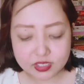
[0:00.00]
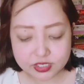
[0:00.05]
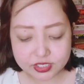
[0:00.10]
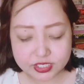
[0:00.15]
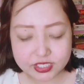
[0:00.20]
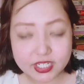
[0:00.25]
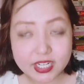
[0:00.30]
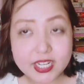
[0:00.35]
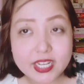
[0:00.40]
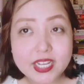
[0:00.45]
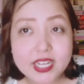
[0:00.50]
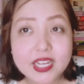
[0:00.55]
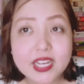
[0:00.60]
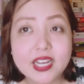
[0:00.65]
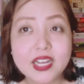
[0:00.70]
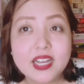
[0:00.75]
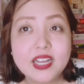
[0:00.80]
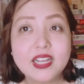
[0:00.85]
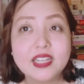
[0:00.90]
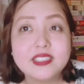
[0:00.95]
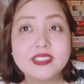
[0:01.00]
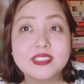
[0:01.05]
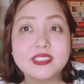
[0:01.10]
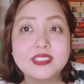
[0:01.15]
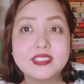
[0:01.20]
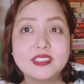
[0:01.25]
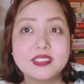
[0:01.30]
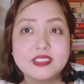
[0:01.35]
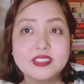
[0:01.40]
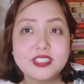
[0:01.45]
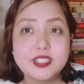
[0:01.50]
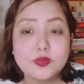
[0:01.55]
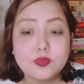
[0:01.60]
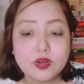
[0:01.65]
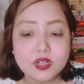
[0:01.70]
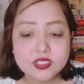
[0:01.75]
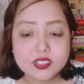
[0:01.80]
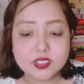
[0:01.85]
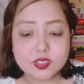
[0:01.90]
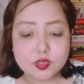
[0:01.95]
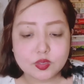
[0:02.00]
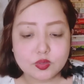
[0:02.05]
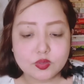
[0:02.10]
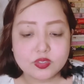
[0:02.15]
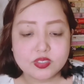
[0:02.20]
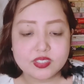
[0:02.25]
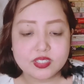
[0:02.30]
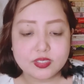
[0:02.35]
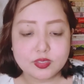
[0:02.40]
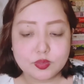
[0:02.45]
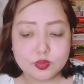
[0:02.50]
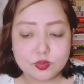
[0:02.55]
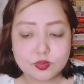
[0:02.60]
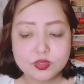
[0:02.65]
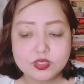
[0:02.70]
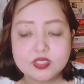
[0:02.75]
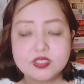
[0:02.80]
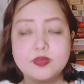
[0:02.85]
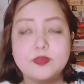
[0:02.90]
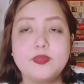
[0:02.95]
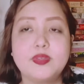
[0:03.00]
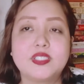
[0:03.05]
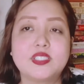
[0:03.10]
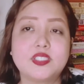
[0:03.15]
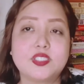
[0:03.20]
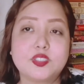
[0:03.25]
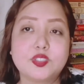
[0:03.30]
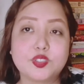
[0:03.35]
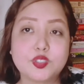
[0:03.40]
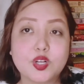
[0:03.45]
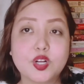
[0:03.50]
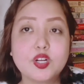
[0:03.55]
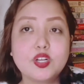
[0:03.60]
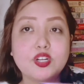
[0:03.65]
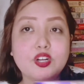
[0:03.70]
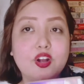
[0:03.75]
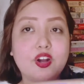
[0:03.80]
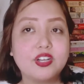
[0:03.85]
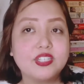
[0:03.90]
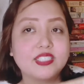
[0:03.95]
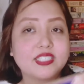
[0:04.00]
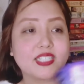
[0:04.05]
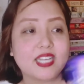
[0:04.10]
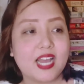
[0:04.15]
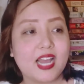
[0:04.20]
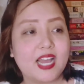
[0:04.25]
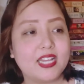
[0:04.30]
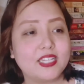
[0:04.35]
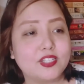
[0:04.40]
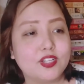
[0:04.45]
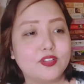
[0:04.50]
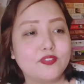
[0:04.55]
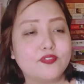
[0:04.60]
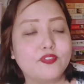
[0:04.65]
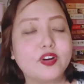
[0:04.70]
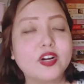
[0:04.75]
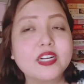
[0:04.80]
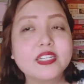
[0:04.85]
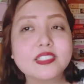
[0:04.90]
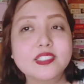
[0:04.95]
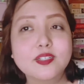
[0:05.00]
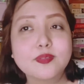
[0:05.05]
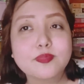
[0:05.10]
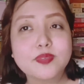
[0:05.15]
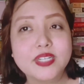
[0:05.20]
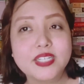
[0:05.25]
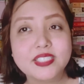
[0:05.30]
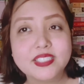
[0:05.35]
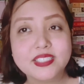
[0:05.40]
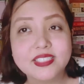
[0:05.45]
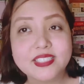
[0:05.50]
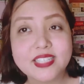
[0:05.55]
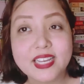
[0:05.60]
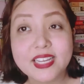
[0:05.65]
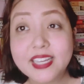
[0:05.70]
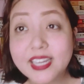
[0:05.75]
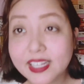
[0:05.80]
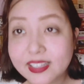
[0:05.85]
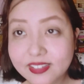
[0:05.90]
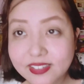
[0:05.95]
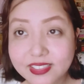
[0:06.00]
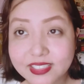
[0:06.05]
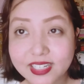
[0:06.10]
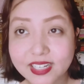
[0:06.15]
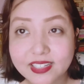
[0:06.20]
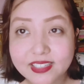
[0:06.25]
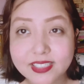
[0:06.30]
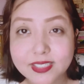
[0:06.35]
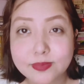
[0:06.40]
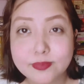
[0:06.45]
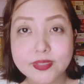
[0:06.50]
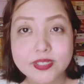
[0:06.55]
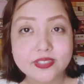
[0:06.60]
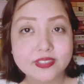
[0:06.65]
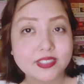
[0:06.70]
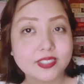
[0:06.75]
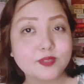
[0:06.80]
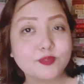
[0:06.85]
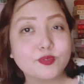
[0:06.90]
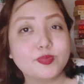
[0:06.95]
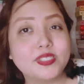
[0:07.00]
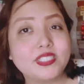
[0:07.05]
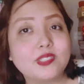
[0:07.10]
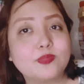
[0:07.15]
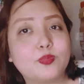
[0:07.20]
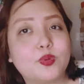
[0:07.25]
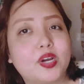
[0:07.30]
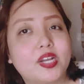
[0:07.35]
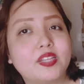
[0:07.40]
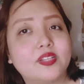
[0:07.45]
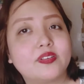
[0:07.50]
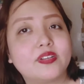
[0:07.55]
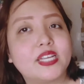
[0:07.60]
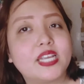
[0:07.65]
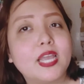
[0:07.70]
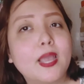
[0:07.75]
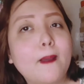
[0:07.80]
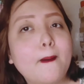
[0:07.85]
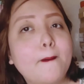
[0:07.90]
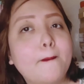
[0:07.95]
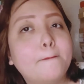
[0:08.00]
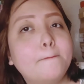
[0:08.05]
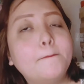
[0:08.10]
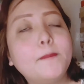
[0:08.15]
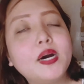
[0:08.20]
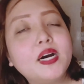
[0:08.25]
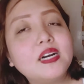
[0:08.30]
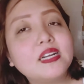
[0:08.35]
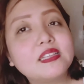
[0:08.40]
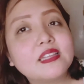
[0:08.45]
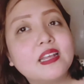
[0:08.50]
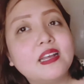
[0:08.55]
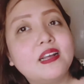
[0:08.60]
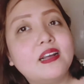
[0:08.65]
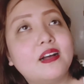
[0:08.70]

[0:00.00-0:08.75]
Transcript: she wants to seduce Sir Ross Cannon for some reasons I cannot tell you because it will be spoilery, but